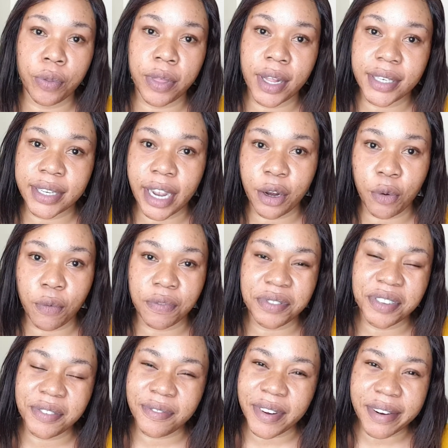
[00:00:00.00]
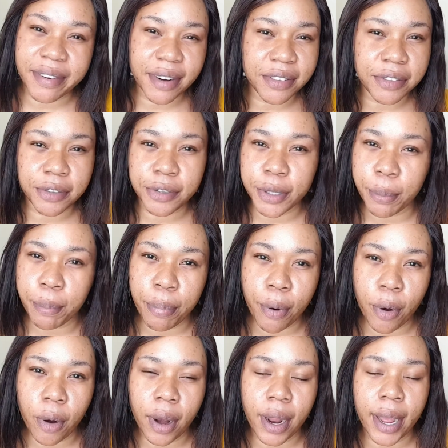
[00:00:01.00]
that kind of very
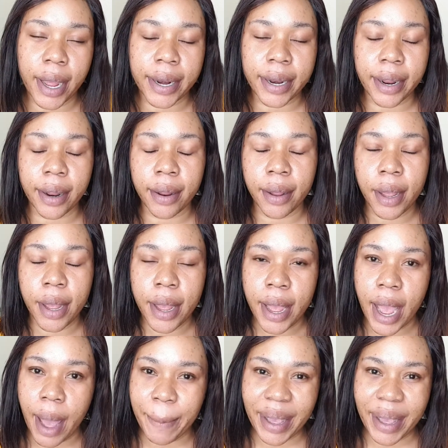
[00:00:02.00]
simple and a